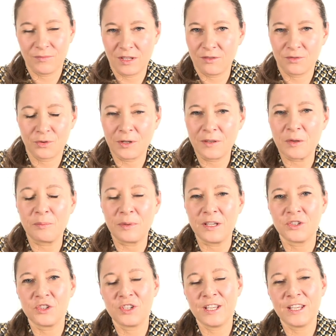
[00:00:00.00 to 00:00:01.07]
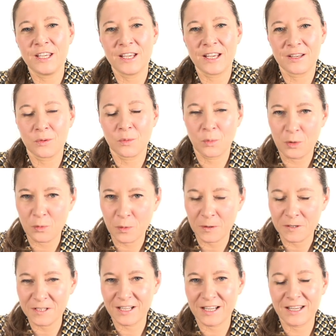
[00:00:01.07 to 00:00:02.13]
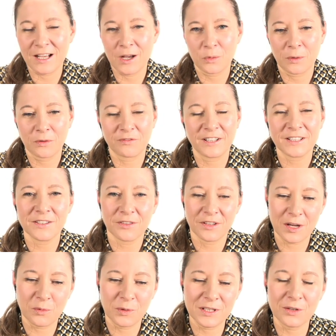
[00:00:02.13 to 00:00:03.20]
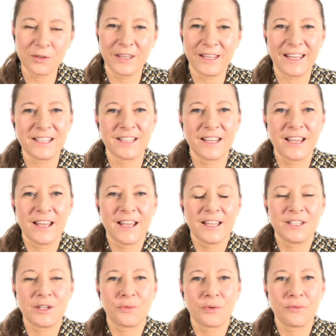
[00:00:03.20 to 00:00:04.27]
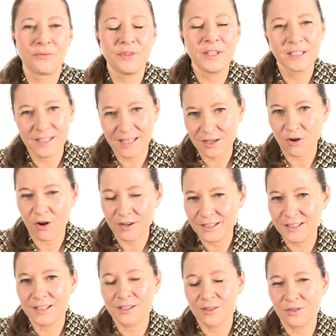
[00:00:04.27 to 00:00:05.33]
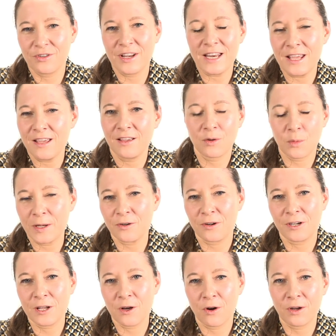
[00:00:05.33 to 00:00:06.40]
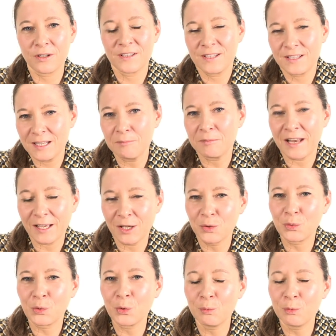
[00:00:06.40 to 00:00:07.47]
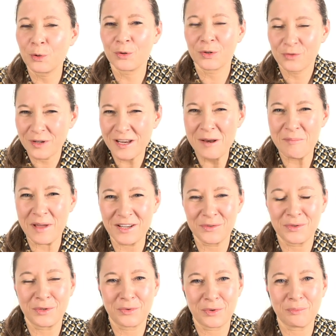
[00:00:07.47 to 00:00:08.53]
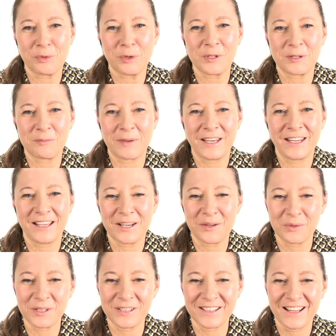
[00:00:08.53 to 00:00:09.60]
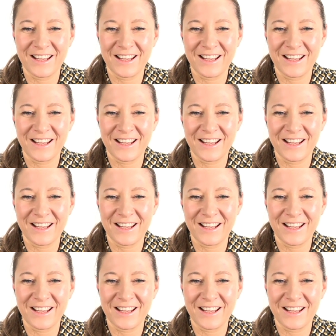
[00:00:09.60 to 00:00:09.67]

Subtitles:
during the PhD, and when we were starting out with Fluxicon, I was looking at different fields, and auditors already quite early on seemed like a group who could really benefit from process mining, and I was